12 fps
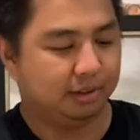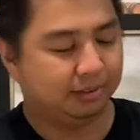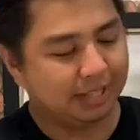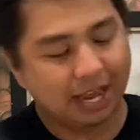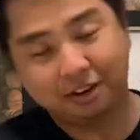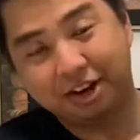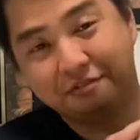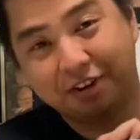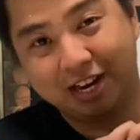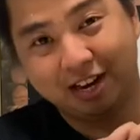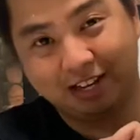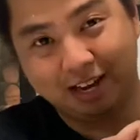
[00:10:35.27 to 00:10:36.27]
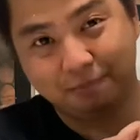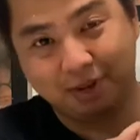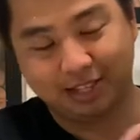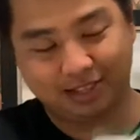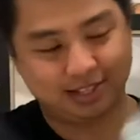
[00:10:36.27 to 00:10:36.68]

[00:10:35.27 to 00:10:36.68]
Tanqueray Vanilla Gimlet.